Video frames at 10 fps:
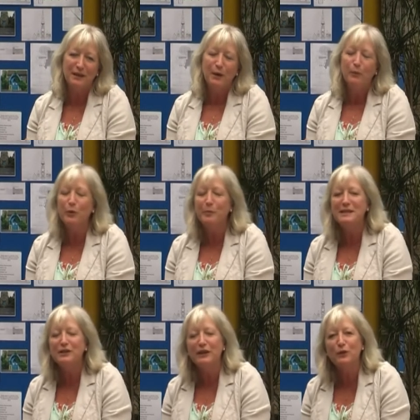We'll be
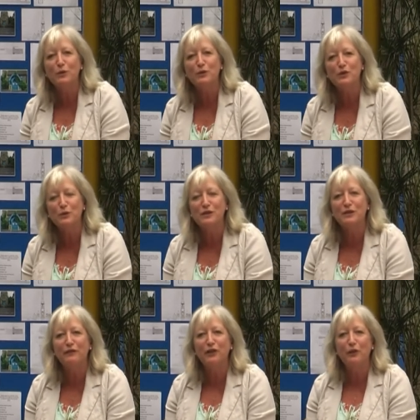doing all sorts
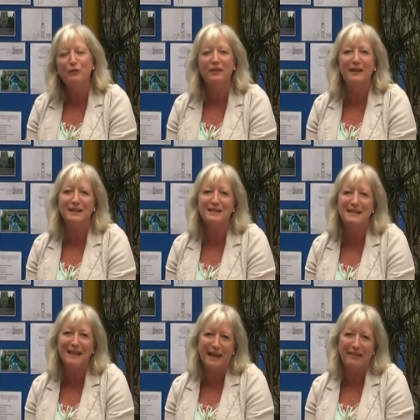of new things
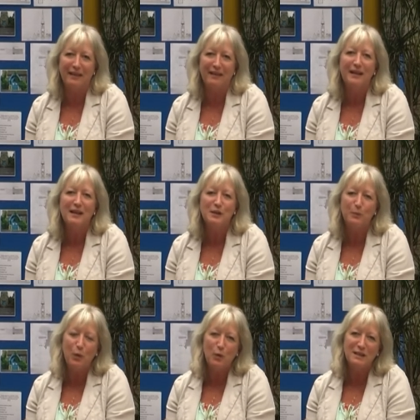together,
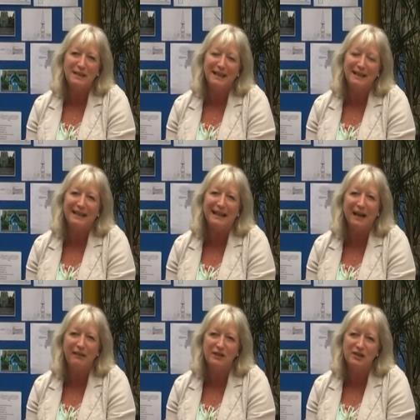supporting and
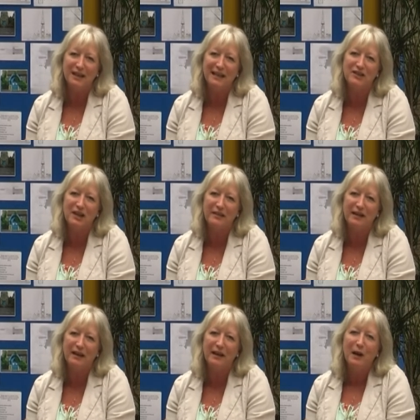encouraging each
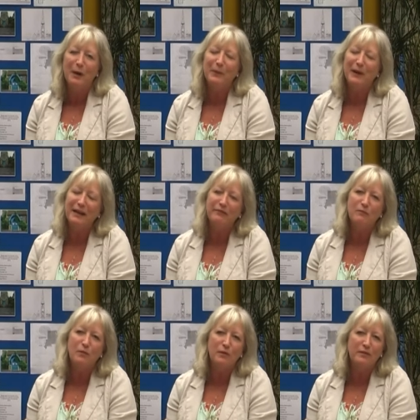other, but
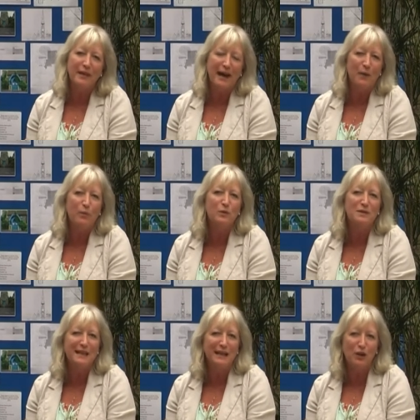even more than that, we'll
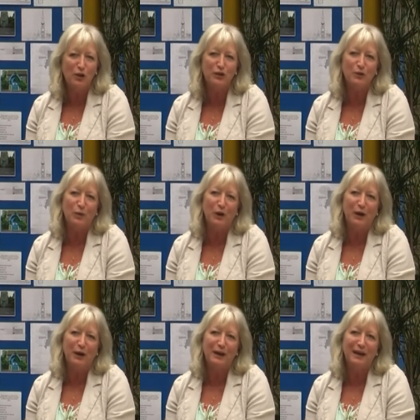see God at
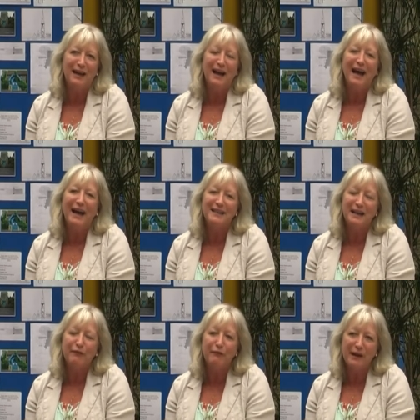work and
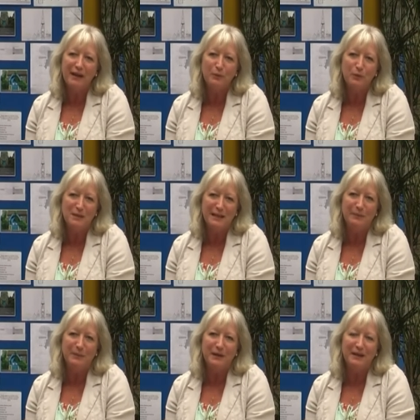our faith will
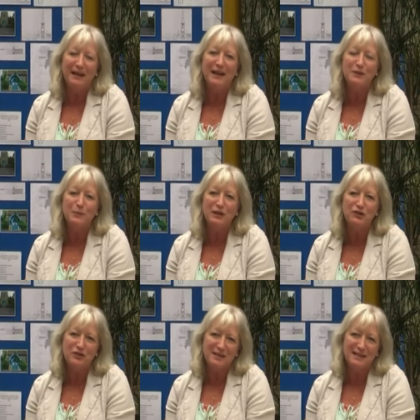deepen as we
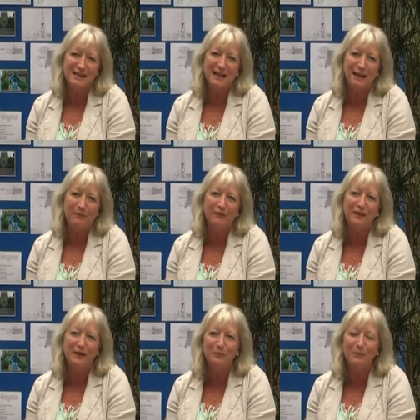trust Him for
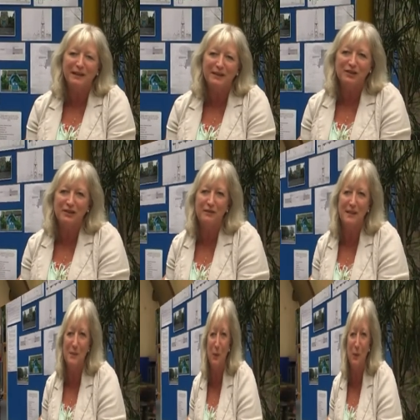the completion Every now